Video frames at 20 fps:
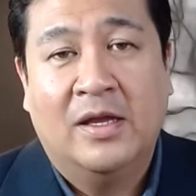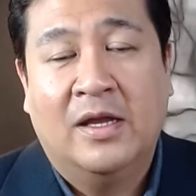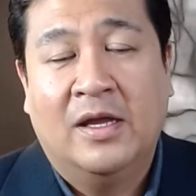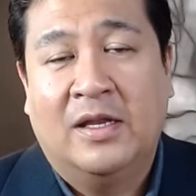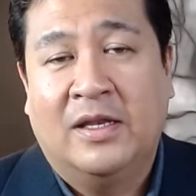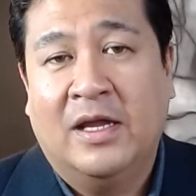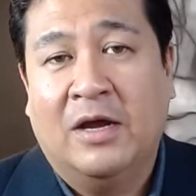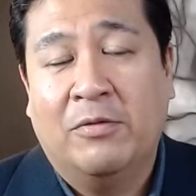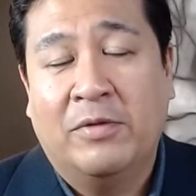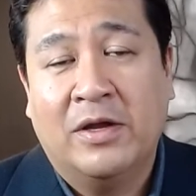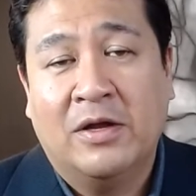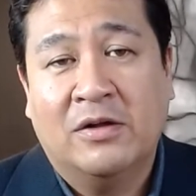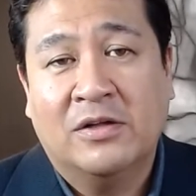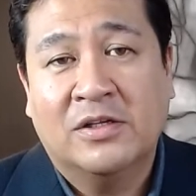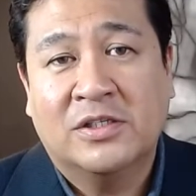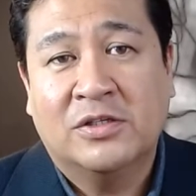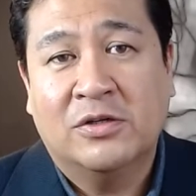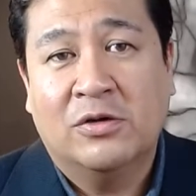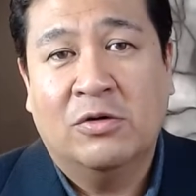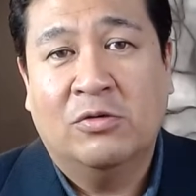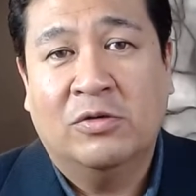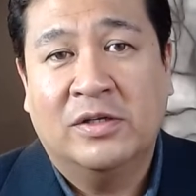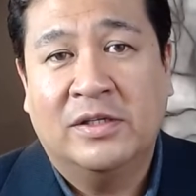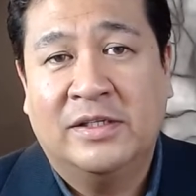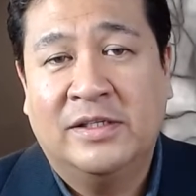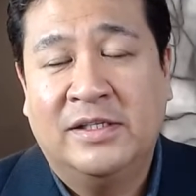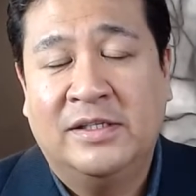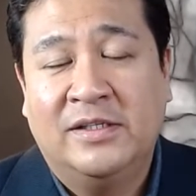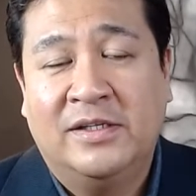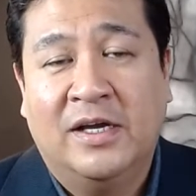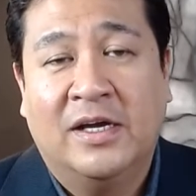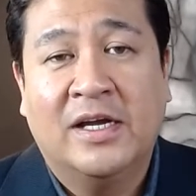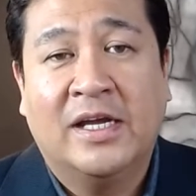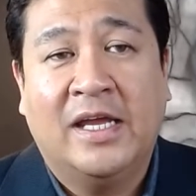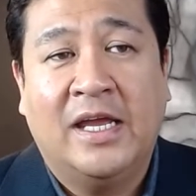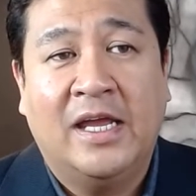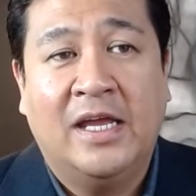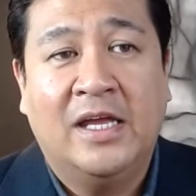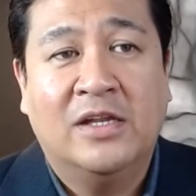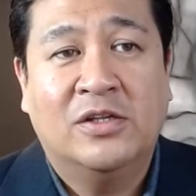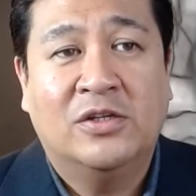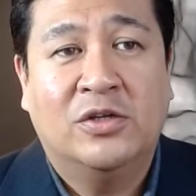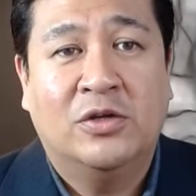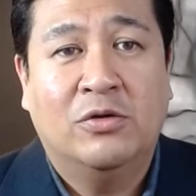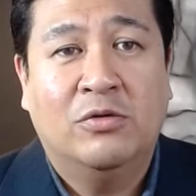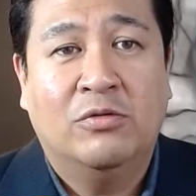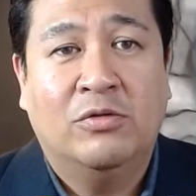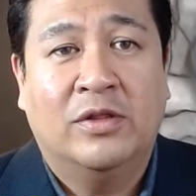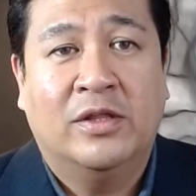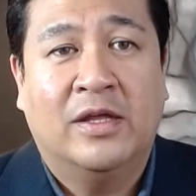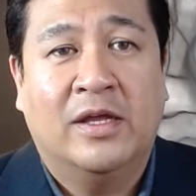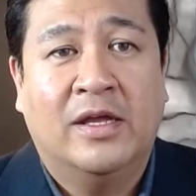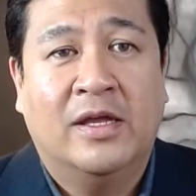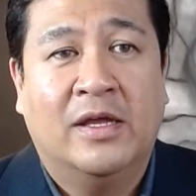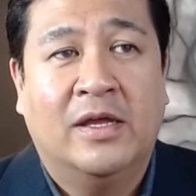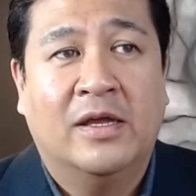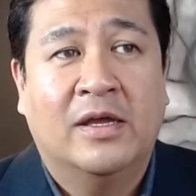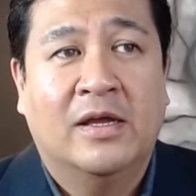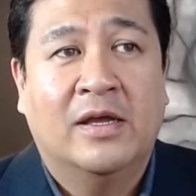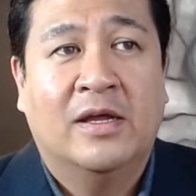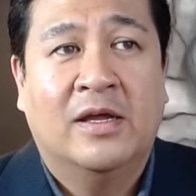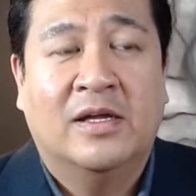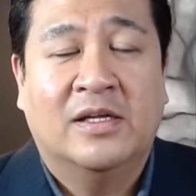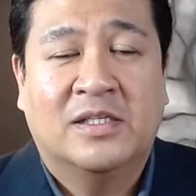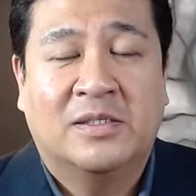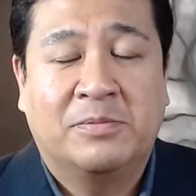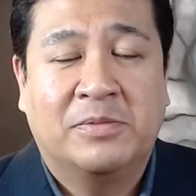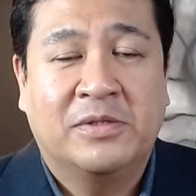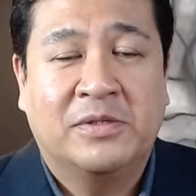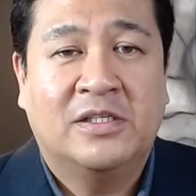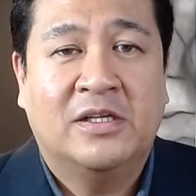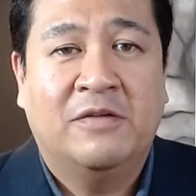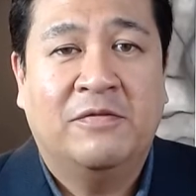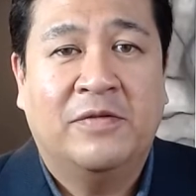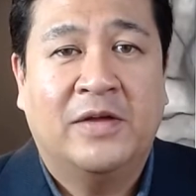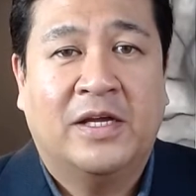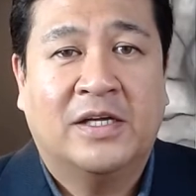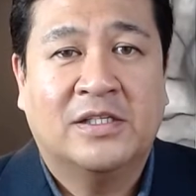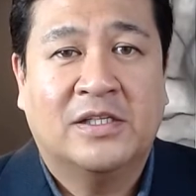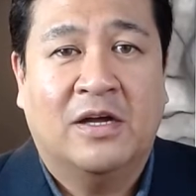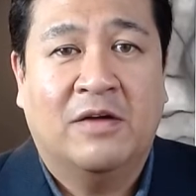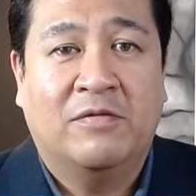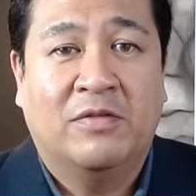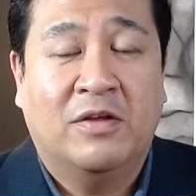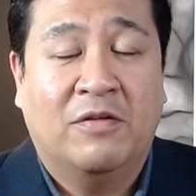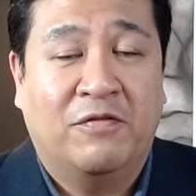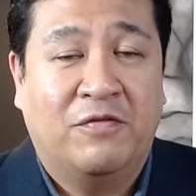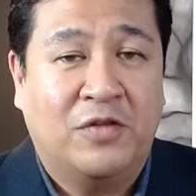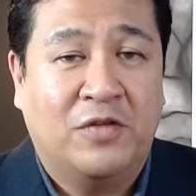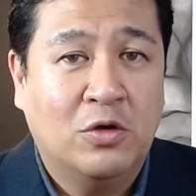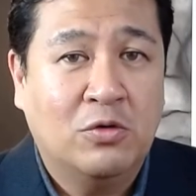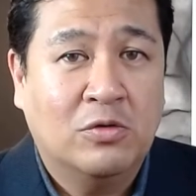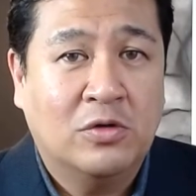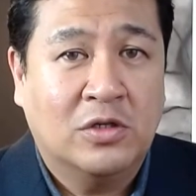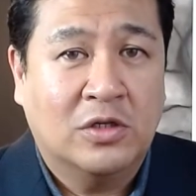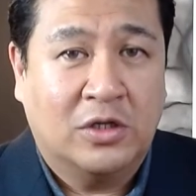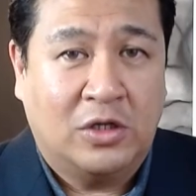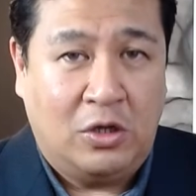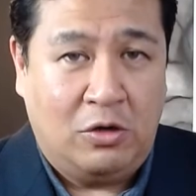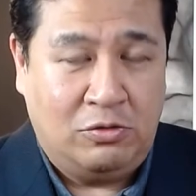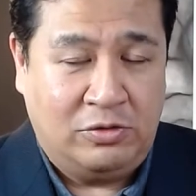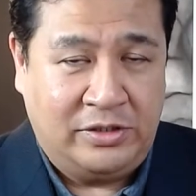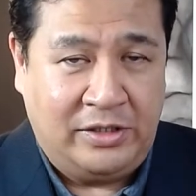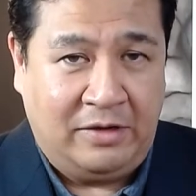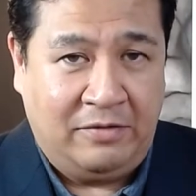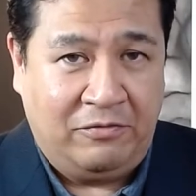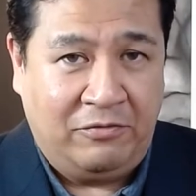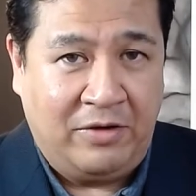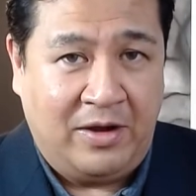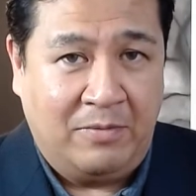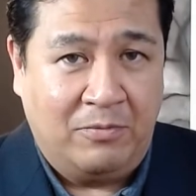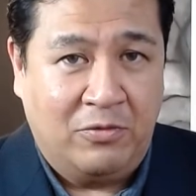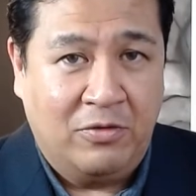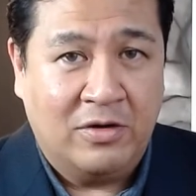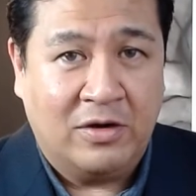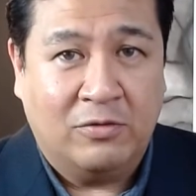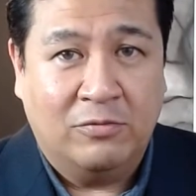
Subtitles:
Now, we also dug into the specifics of the fuel coaching framework,